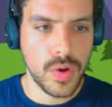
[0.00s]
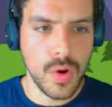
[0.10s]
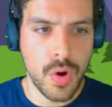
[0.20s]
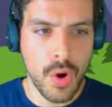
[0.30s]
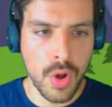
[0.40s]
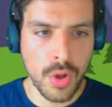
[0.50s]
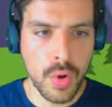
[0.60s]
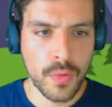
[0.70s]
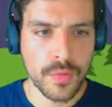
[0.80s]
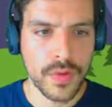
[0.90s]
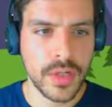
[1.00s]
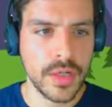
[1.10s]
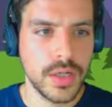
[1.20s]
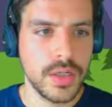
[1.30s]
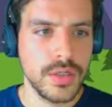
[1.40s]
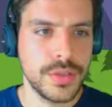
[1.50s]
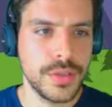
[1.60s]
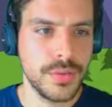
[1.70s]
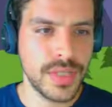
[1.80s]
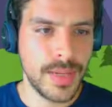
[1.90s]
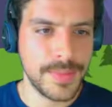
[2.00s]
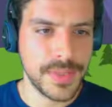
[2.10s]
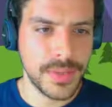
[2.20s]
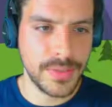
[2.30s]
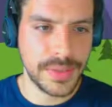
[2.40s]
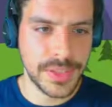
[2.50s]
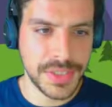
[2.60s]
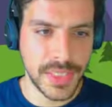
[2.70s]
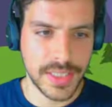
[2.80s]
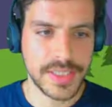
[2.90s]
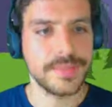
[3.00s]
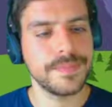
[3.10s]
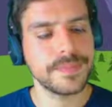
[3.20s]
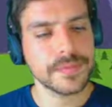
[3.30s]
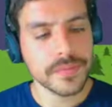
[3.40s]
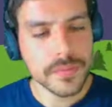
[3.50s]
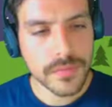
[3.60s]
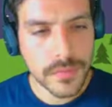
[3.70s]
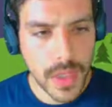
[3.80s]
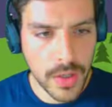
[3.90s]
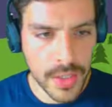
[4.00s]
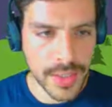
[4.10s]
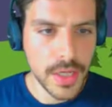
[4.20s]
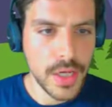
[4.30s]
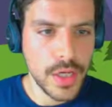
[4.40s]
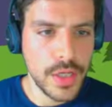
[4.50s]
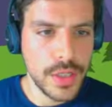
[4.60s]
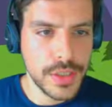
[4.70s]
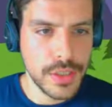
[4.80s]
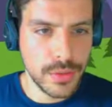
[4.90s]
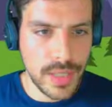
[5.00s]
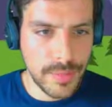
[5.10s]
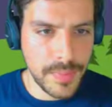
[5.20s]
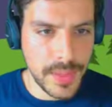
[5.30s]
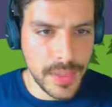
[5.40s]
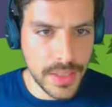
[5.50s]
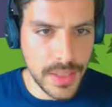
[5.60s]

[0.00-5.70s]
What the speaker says: all over 2 times 3, which is 6. All right, so let me